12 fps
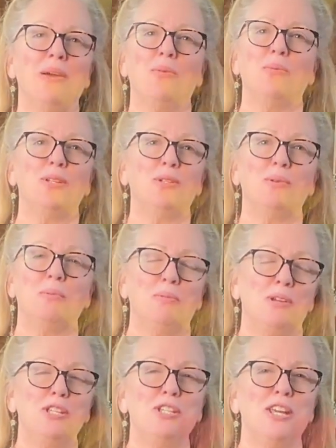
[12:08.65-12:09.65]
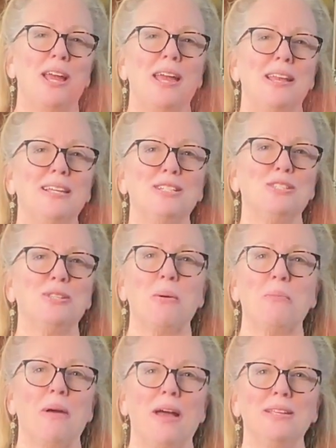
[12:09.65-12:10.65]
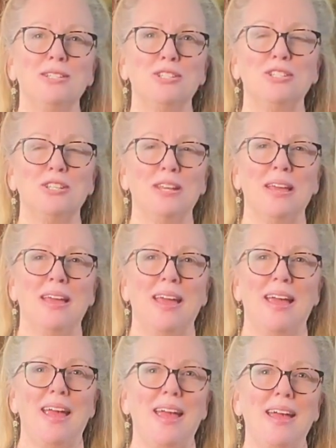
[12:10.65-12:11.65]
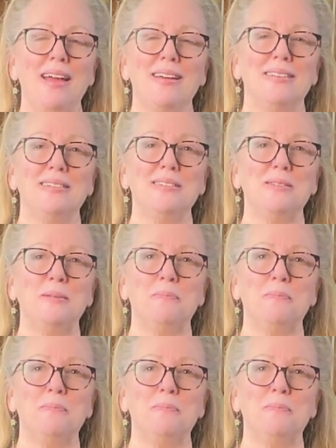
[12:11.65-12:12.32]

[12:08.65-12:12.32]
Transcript: We do appreciate it so much. And